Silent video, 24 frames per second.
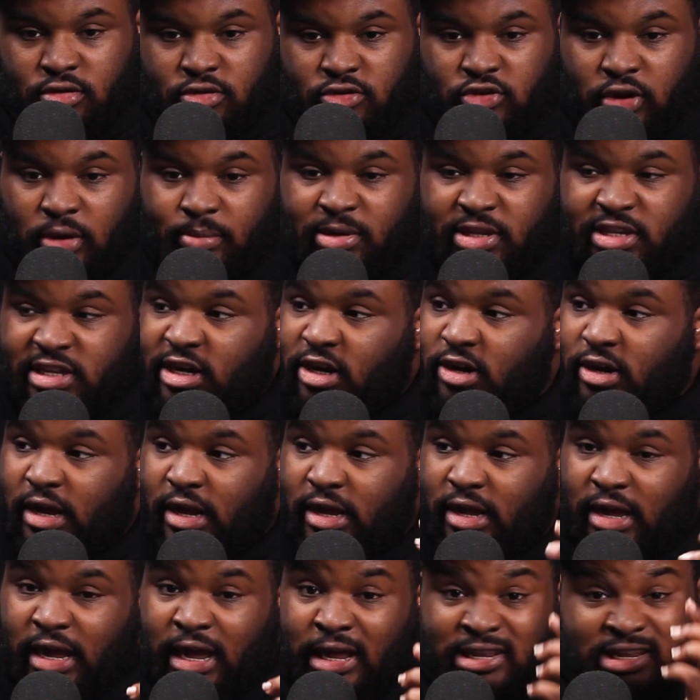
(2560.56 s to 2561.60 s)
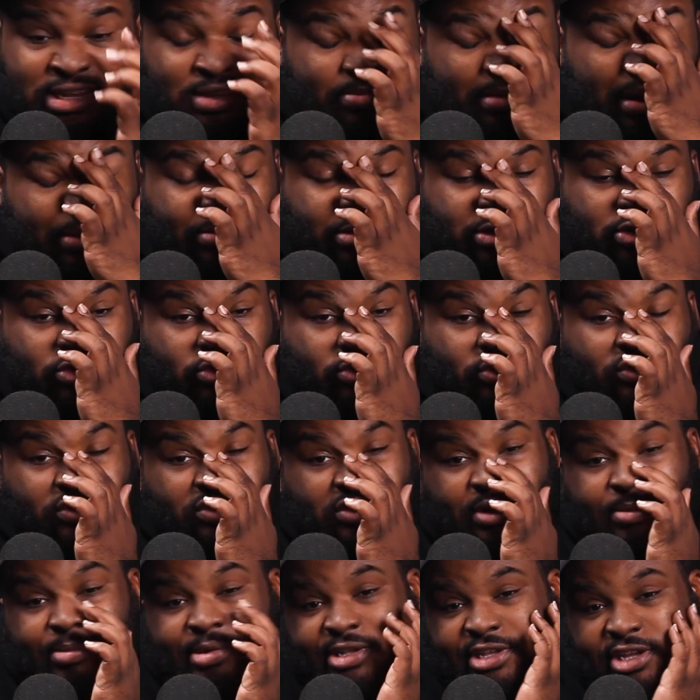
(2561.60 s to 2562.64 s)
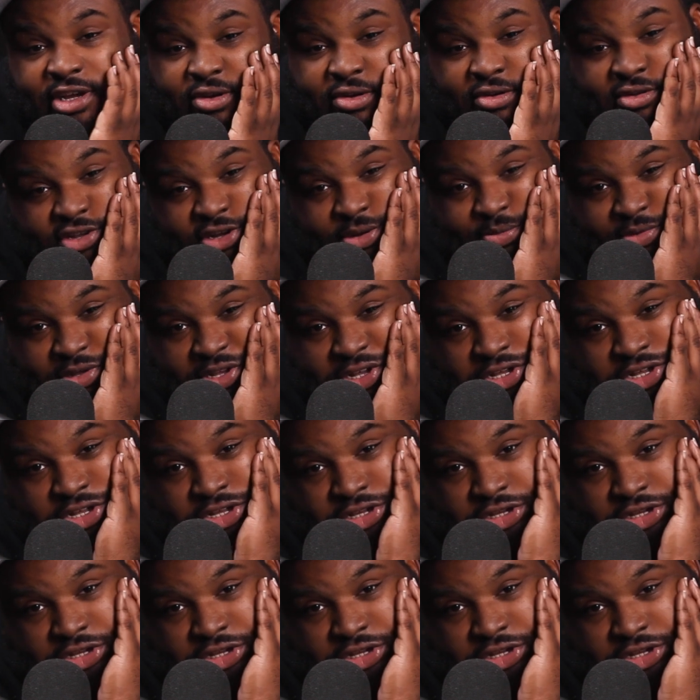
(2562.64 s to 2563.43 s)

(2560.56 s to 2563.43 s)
So I'm gonna this might be exclusive. I'm gonna tell you something.